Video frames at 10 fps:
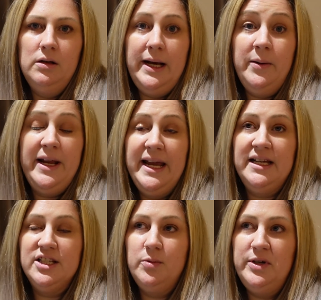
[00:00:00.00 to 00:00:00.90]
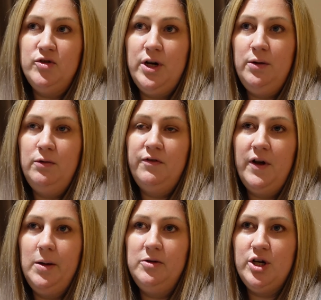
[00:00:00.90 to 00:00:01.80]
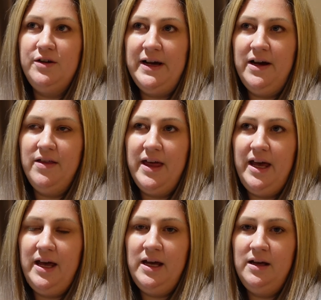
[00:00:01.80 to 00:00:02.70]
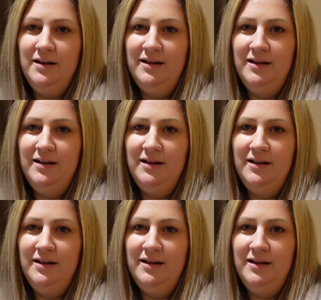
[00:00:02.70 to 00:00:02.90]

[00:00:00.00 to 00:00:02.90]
Anyway, yeah, so we drove out of there,